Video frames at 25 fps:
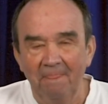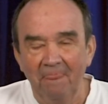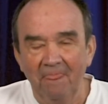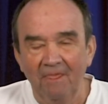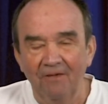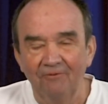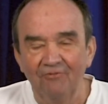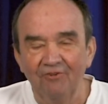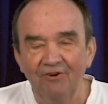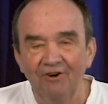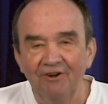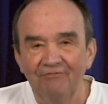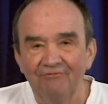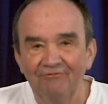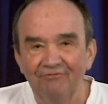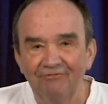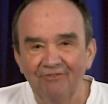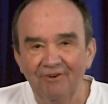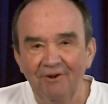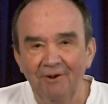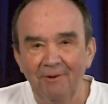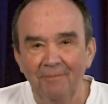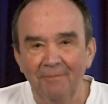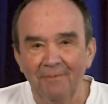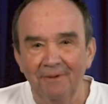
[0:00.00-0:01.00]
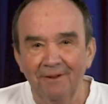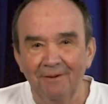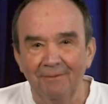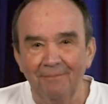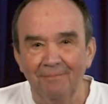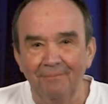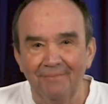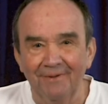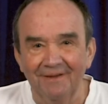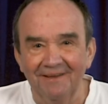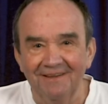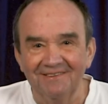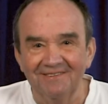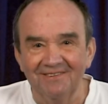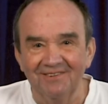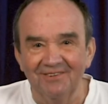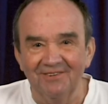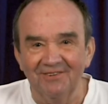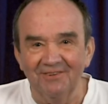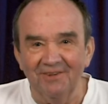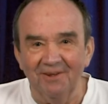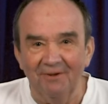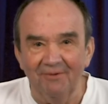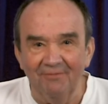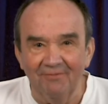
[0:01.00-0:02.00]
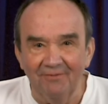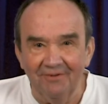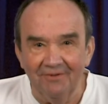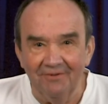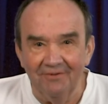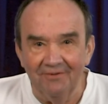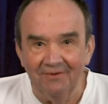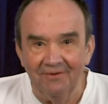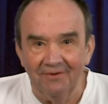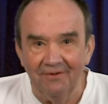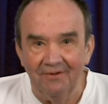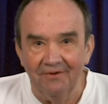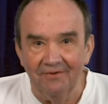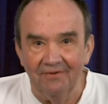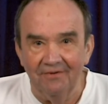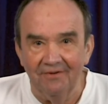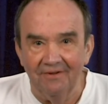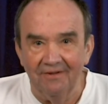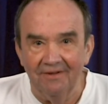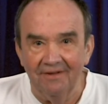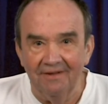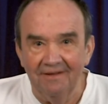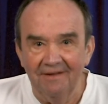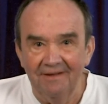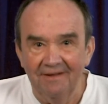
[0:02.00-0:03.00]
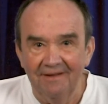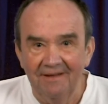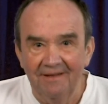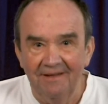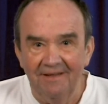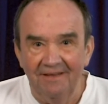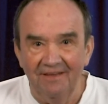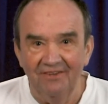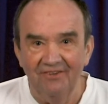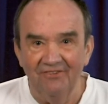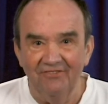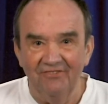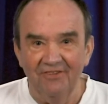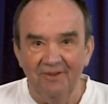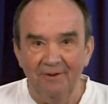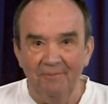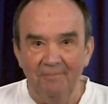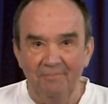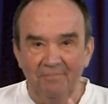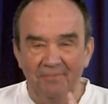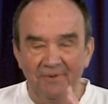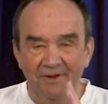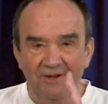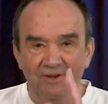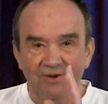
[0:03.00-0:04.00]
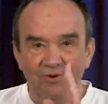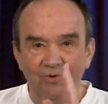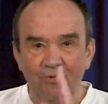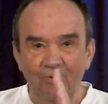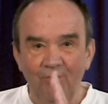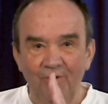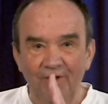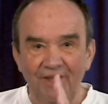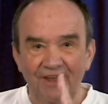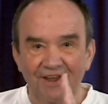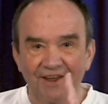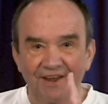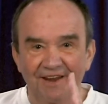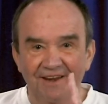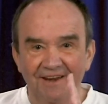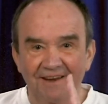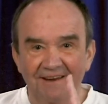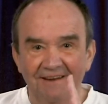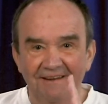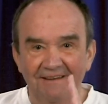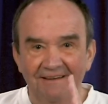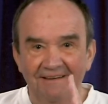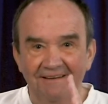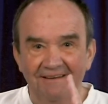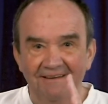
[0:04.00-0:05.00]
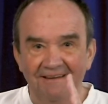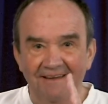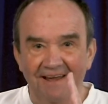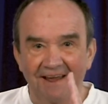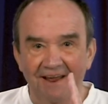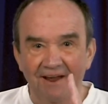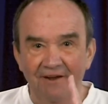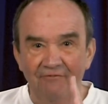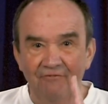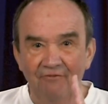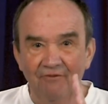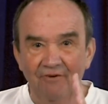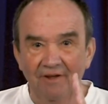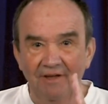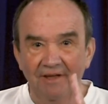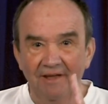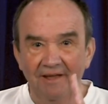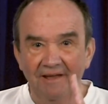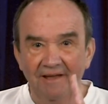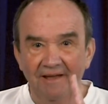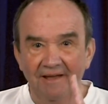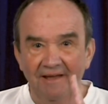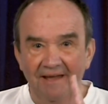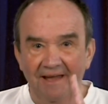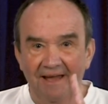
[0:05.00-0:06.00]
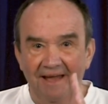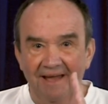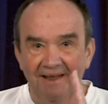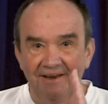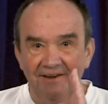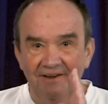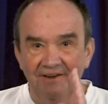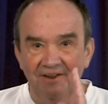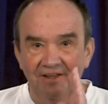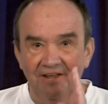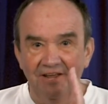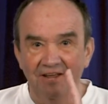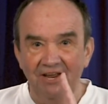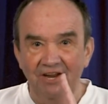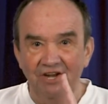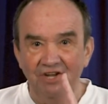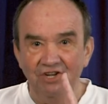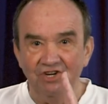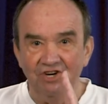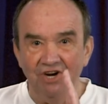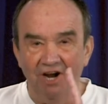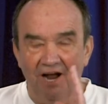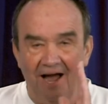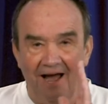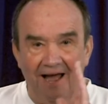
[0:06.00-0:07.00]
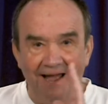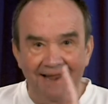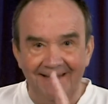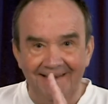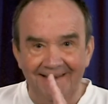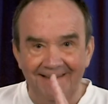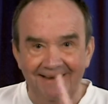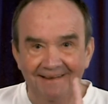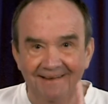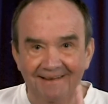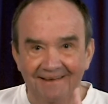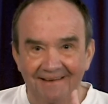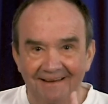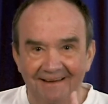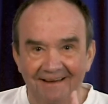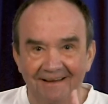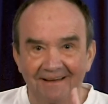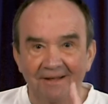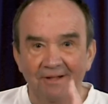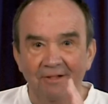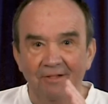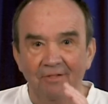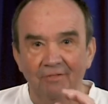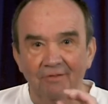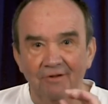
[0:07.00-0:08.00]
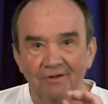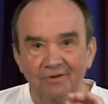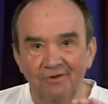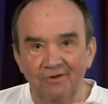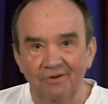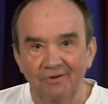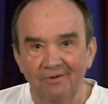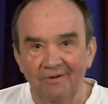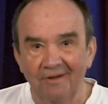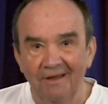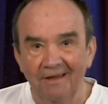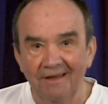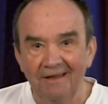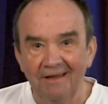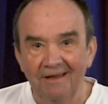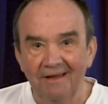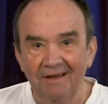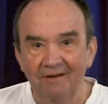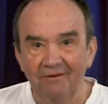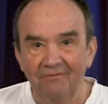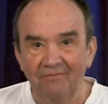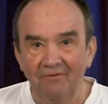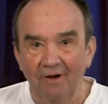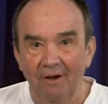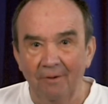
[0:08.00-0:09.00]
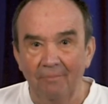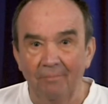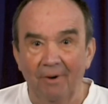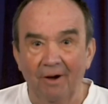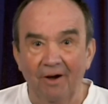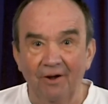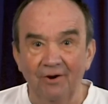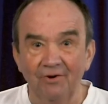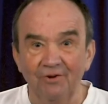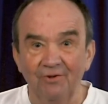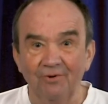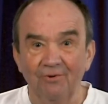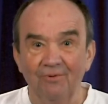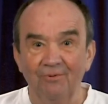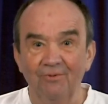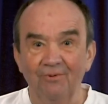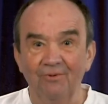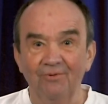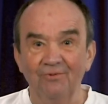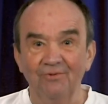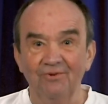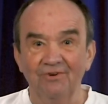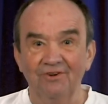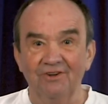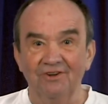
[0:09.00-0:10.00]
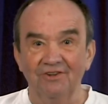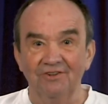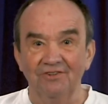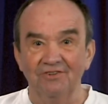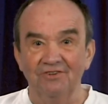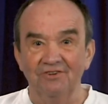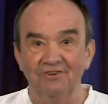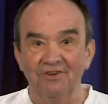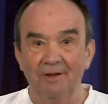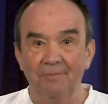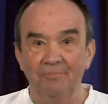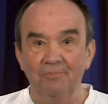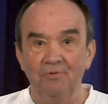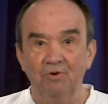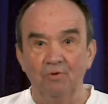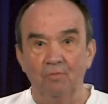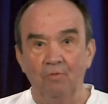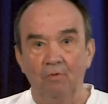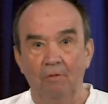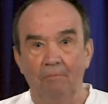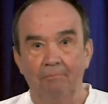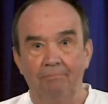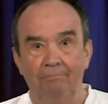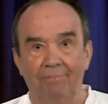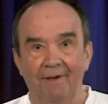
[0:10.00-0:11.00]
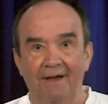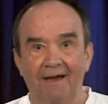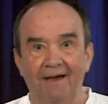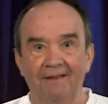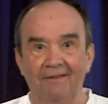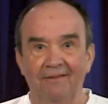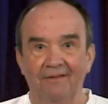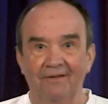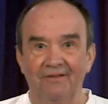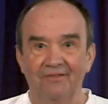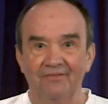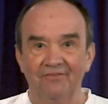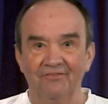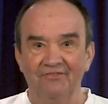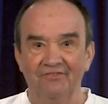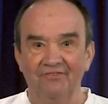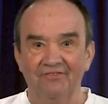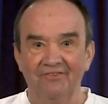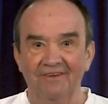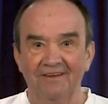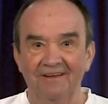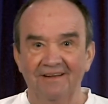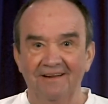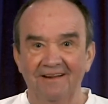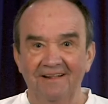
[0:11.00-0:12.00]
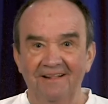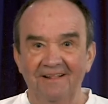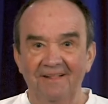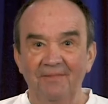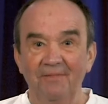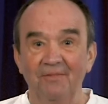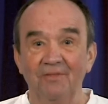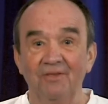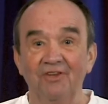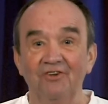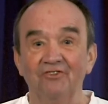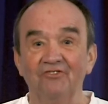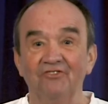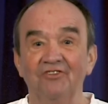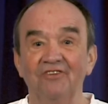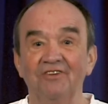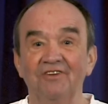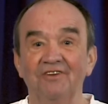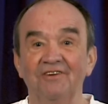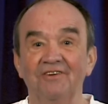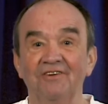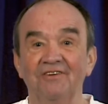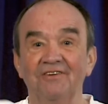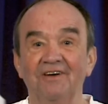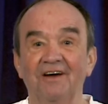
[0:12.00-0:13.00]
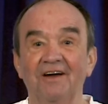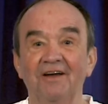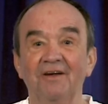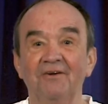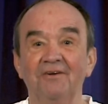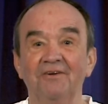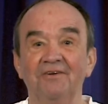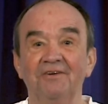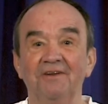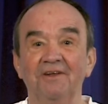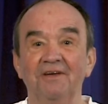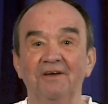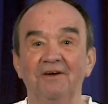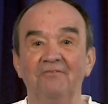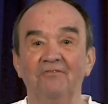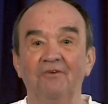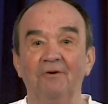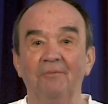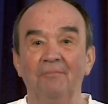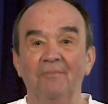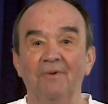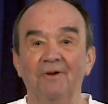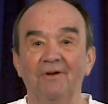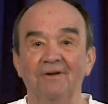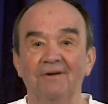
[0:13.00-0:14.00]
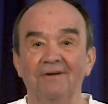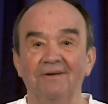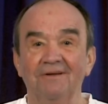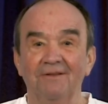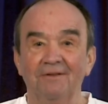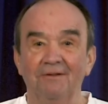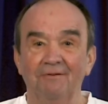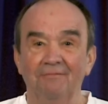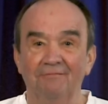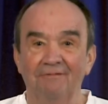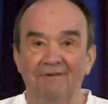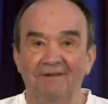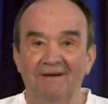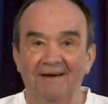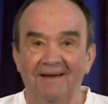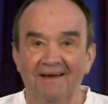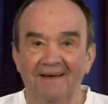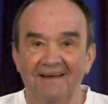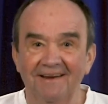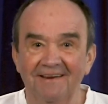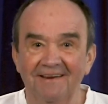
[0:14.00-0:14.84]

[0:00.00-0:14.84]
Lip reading: The very fundamental basis of this teaching is that between every and each idea that you have about your own conceptual balance is the entirety of a miracle of light.